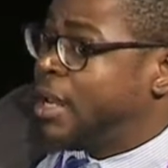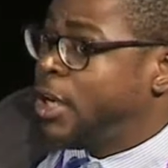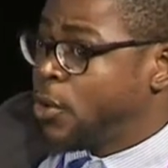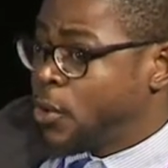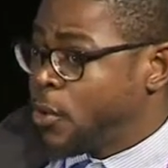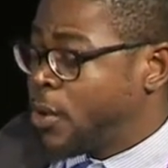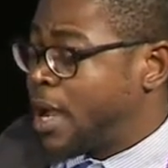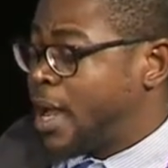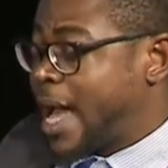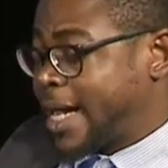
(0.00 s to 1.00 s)

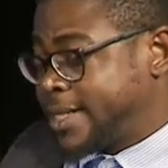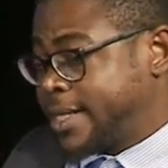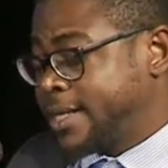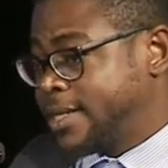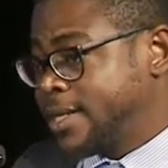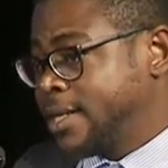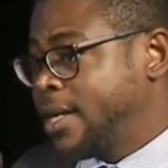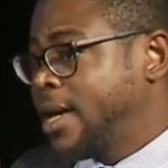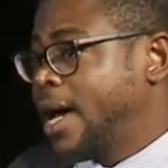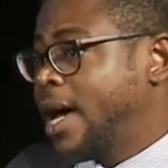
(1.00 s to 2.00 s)
low access
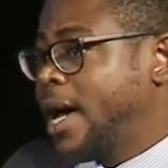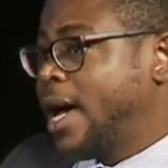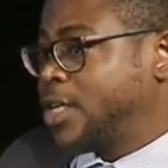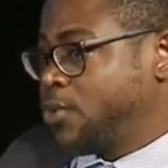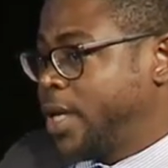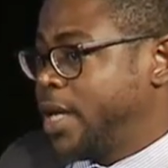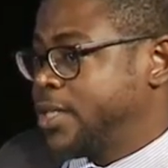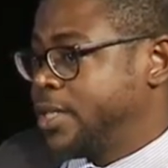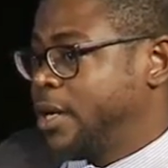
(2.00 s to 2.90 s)
as well as